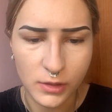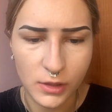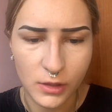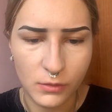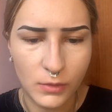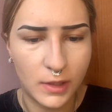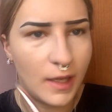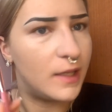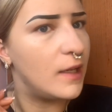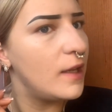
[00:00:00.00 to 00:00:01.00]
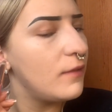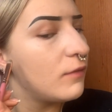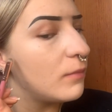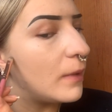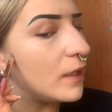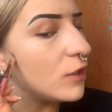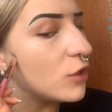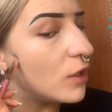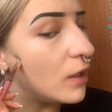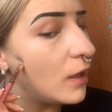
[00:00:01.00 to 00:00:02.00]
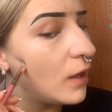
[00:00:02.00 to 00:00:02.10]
to gaining information